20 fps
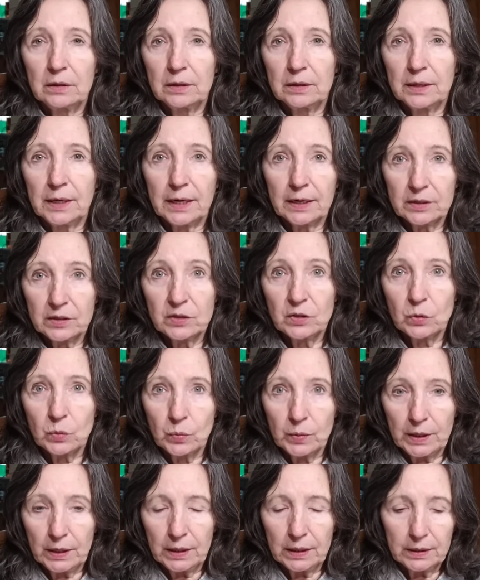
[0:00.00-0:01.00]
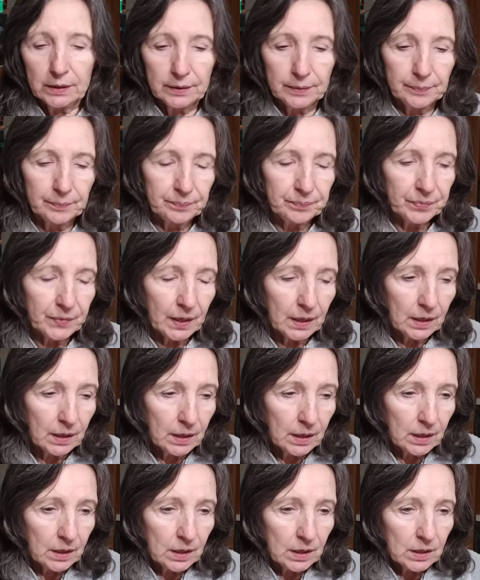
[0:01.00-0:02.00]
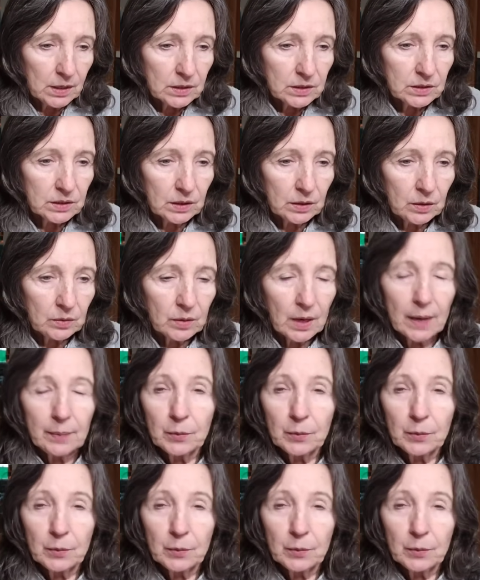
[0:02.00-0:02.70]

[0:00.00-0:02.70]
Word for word: the next week. So